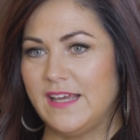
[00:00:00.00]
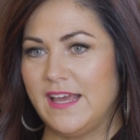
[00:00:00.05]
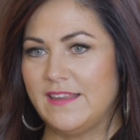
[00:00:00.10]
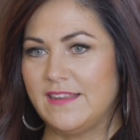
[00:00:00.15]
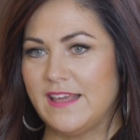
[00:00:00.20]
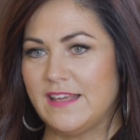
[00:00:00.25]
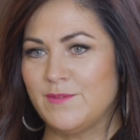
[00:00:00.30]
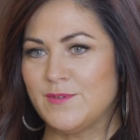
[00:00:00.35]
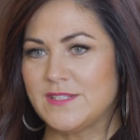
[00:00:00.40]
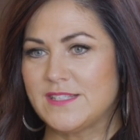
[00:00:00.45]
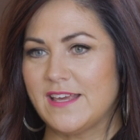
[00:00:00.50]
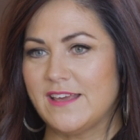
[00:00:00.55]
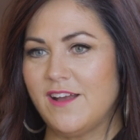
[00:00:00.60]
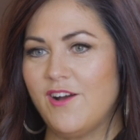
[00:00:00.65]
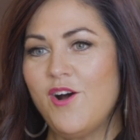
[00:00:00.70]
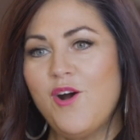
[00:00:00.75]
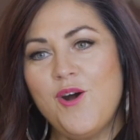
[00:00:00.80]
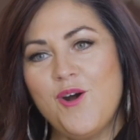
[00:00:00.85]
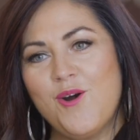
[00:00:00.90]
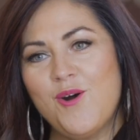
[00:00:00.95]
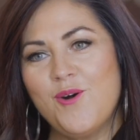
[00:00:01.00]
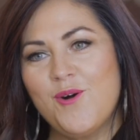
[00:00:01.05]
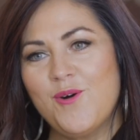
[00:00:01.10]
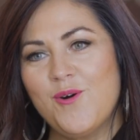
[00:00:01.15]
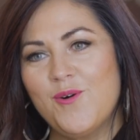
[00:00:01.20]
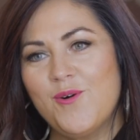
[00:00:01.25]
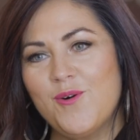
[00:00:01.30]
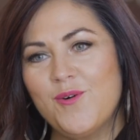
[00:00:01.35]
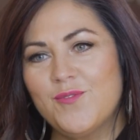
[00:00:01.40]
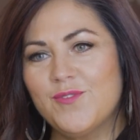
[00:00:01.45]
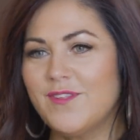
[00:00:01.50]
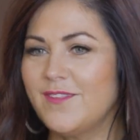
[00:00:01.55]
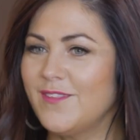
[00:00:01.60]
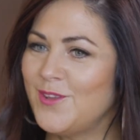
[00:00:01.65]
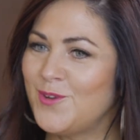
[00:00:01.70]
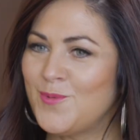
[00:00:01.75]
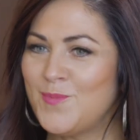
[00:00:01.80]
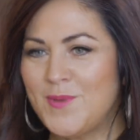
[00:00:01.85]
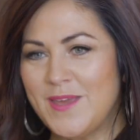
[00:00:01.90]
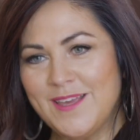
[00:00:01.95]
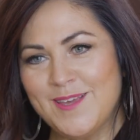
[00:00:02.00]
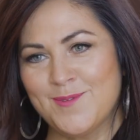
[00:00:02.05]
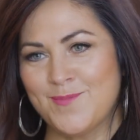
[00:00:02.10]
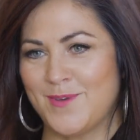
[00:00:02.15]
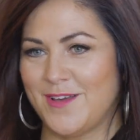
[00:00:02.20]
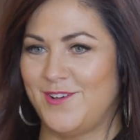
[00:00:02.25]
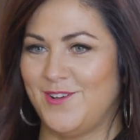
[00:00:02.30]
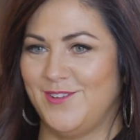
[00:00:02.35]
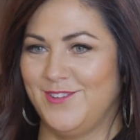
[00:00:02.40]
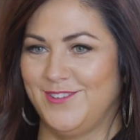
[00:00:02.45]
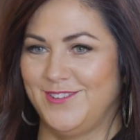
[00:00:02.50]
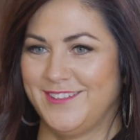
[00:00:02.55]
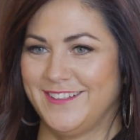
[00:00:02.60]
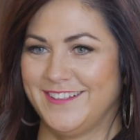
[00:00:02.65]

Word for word: And they would say, oh, the little pink pill.